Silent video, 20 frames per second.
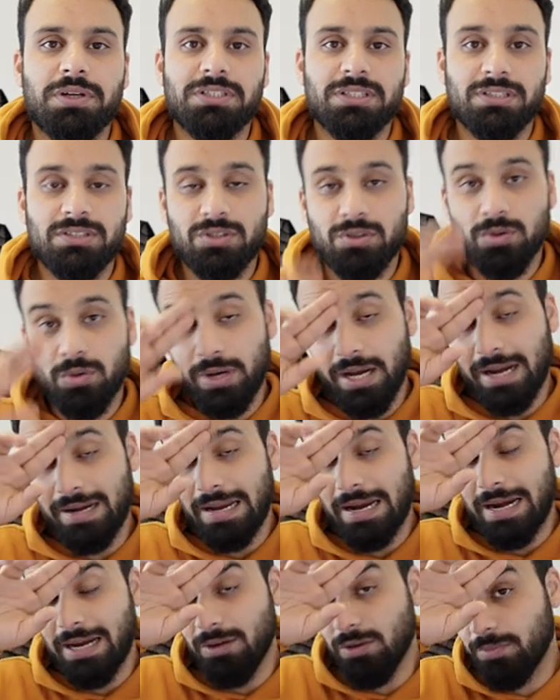Merchant Store and
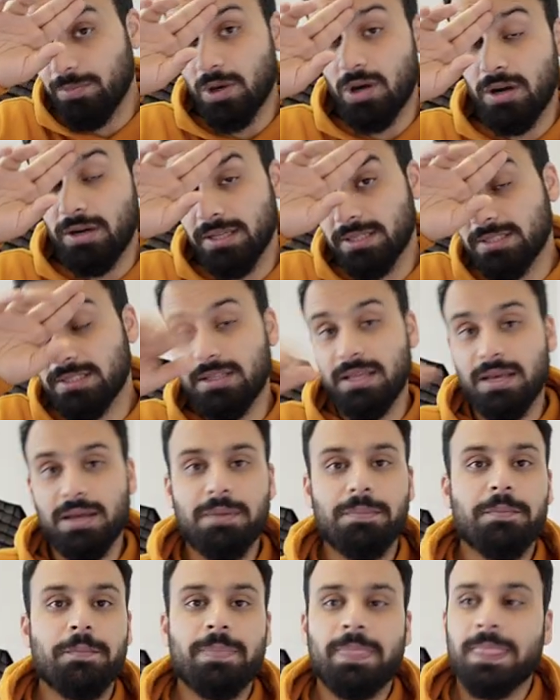add your products
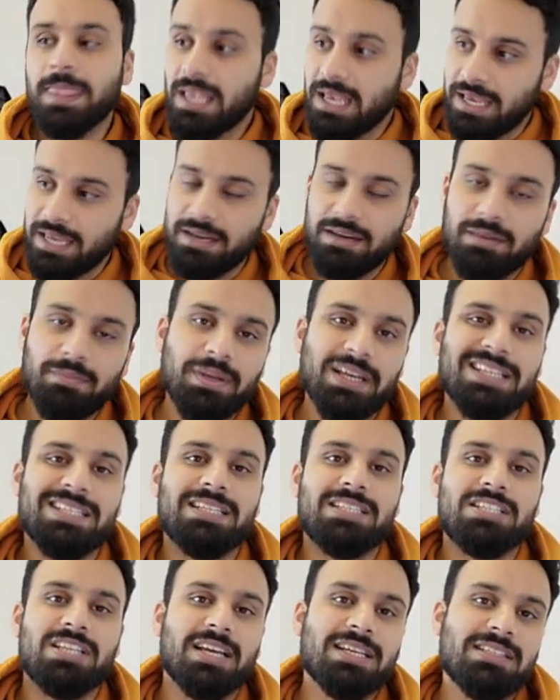there in, because
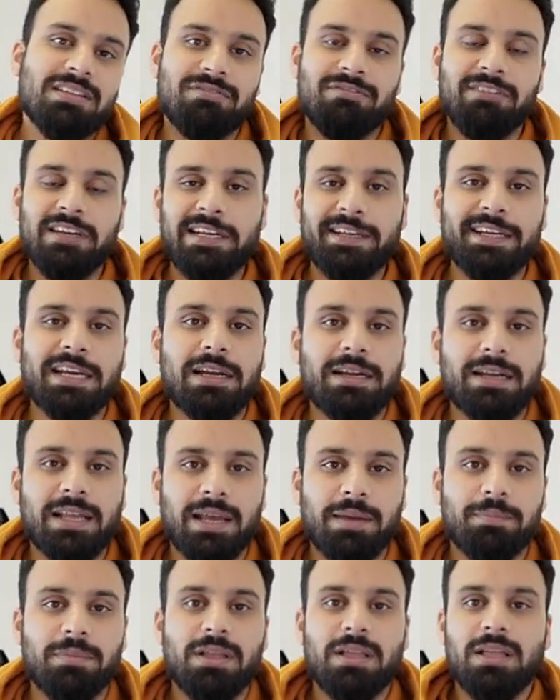it checks the feed real
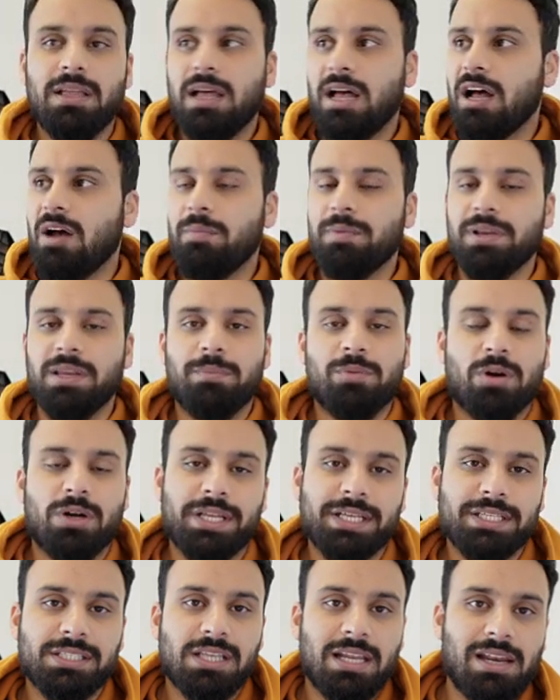time how many
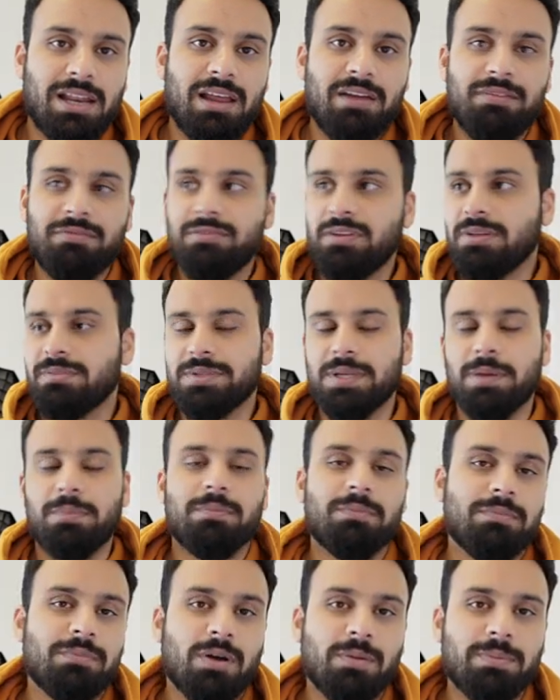products are left, if
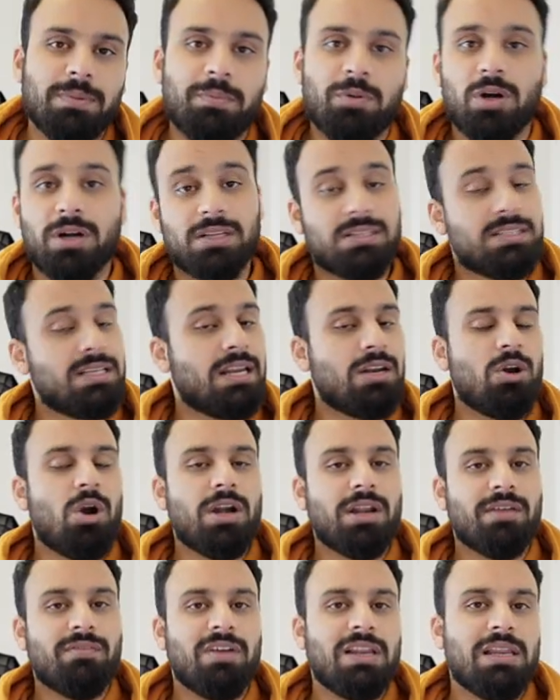some of the products are
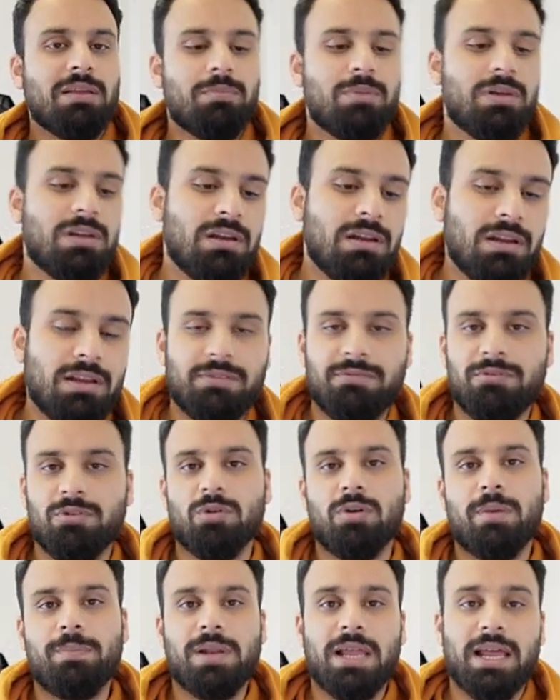not available, if
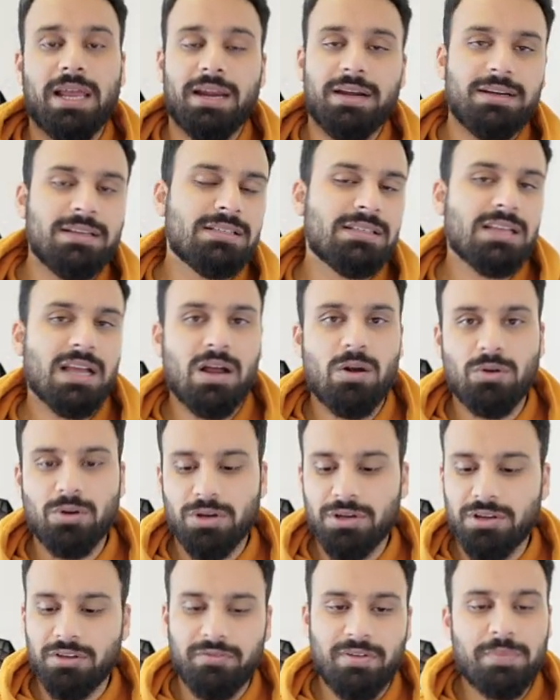you apply a discount
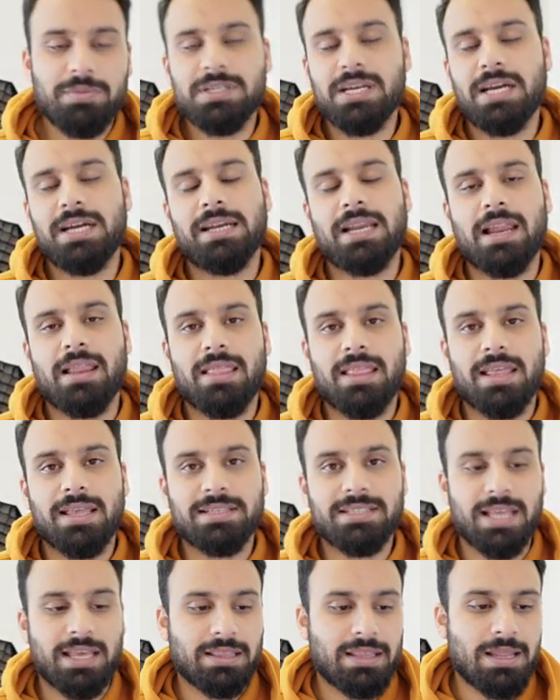on your website and
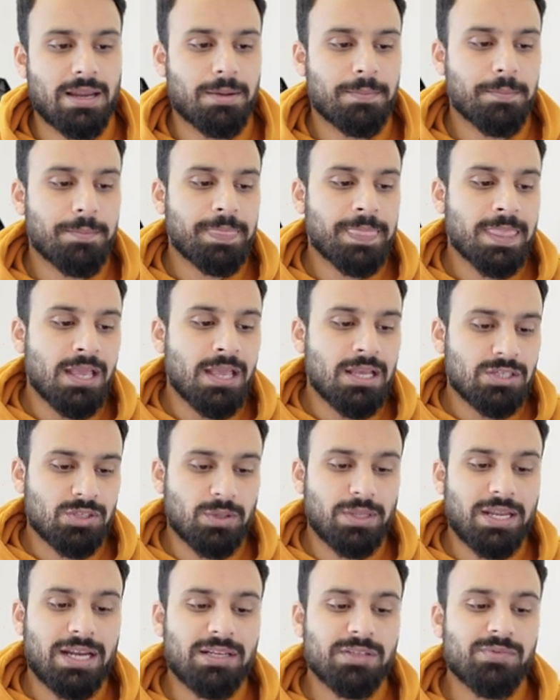things like that. So
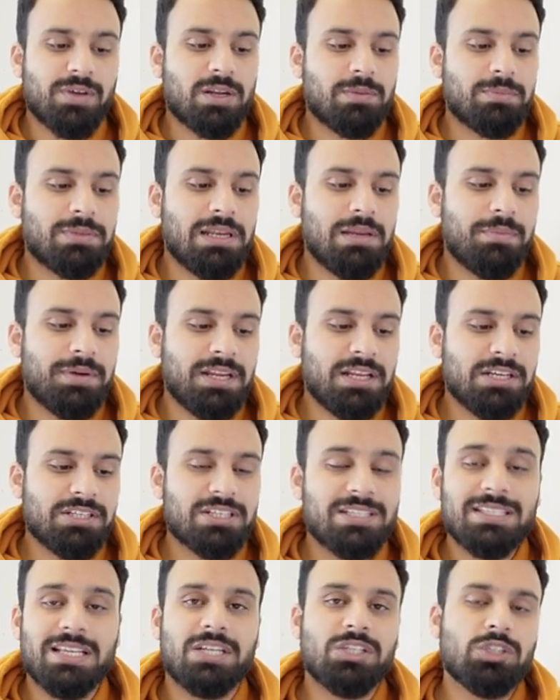that is one of the
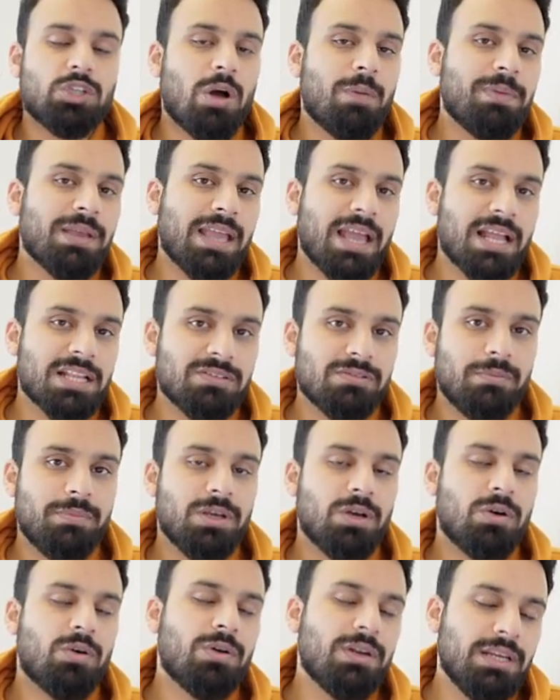limitations that shopping ads will
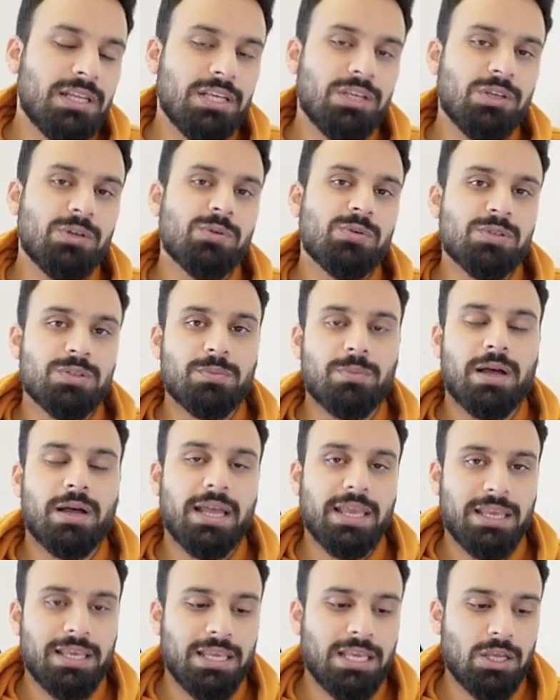be only used
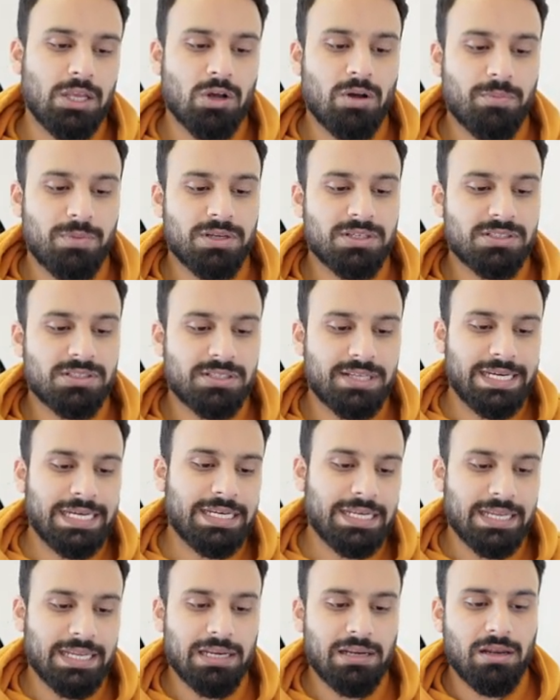by e-commerce
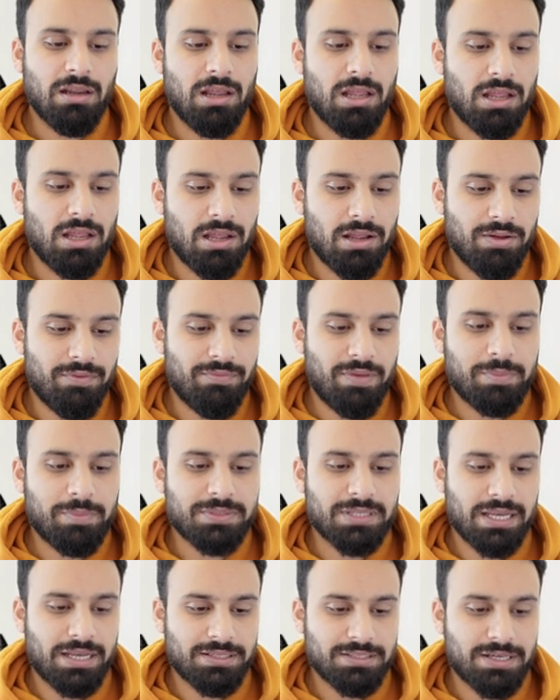retail uh,
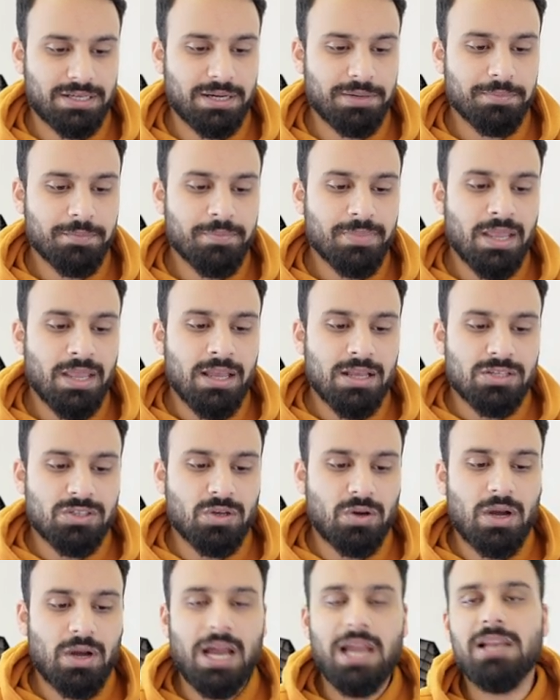websites, right?
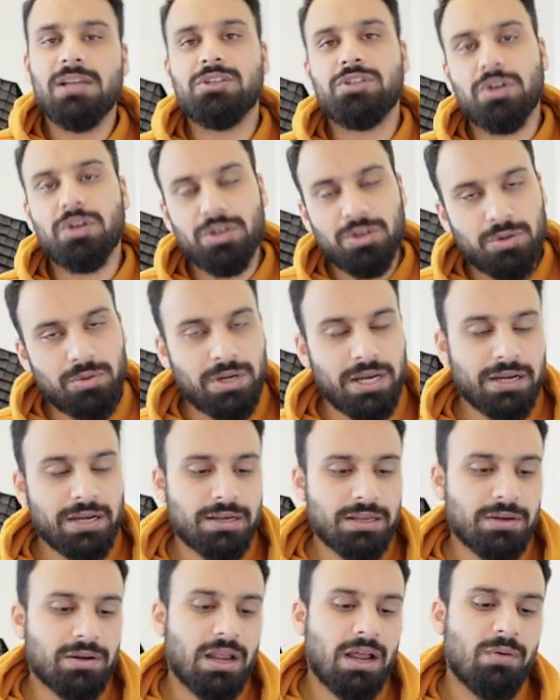So I'll show you
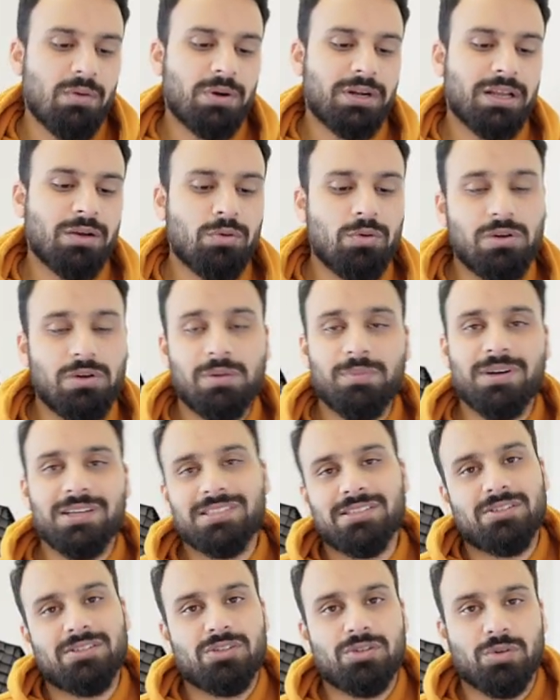later how what a Google
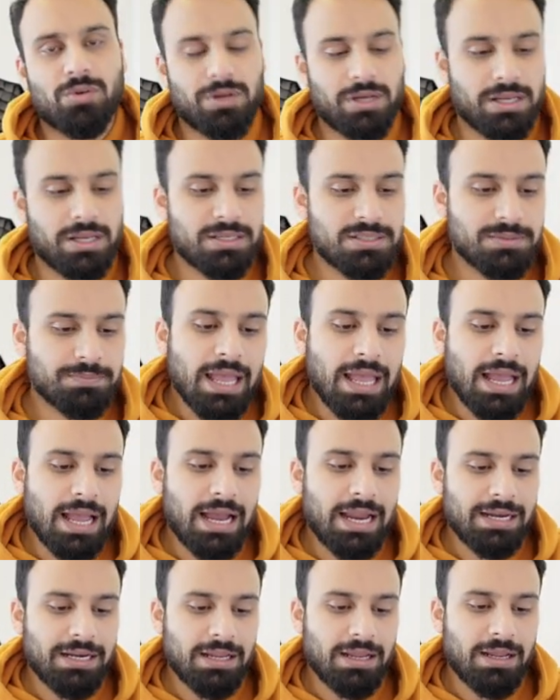merchant store is.
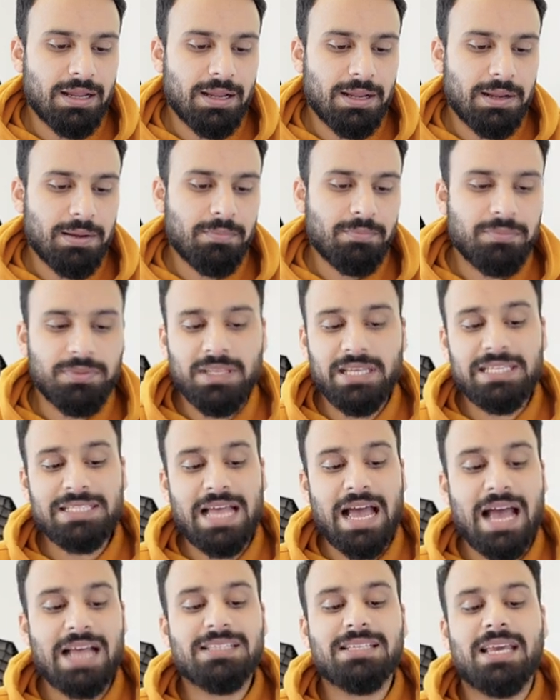And uh, these
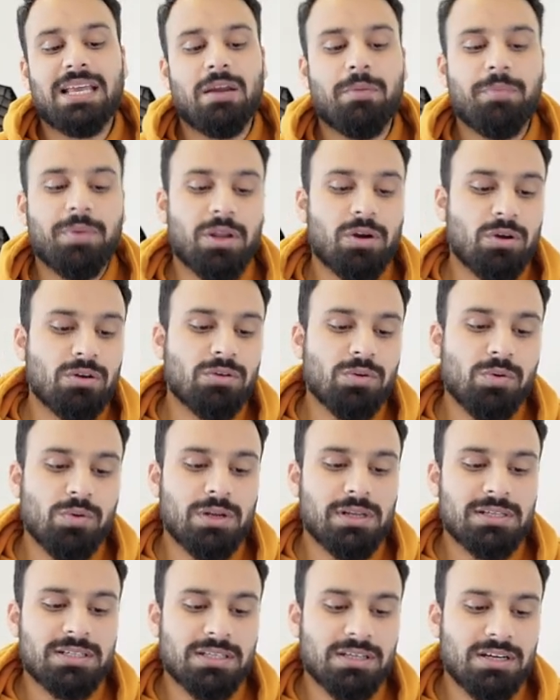ads can appear on
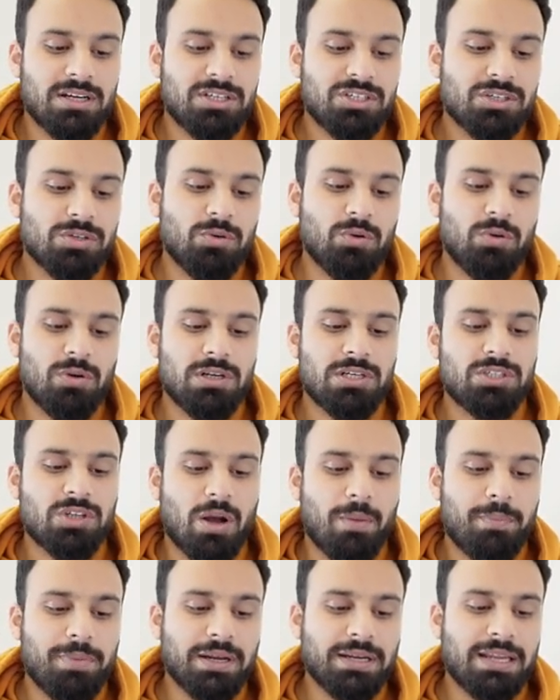Google search, Google
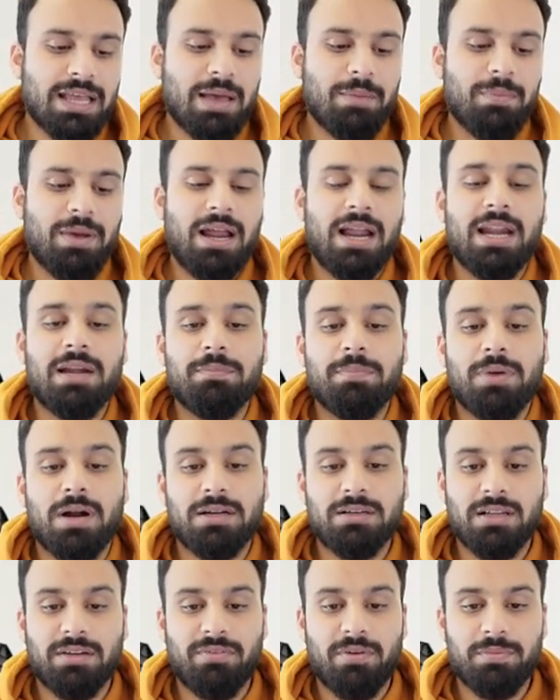shopping tab and
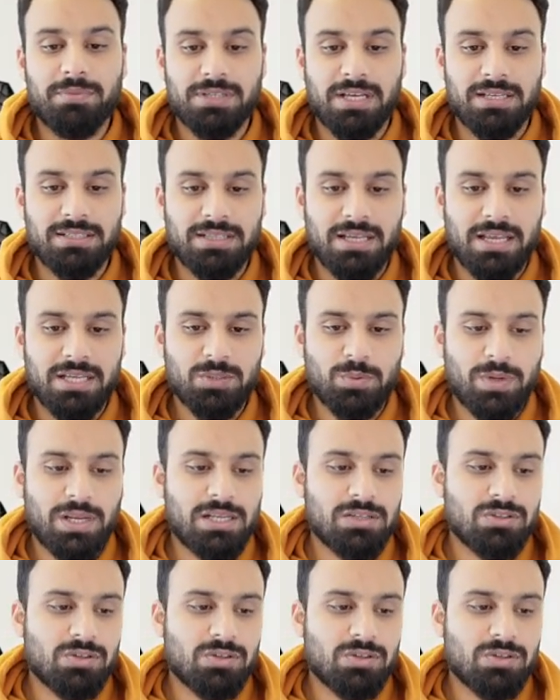partner websites as well.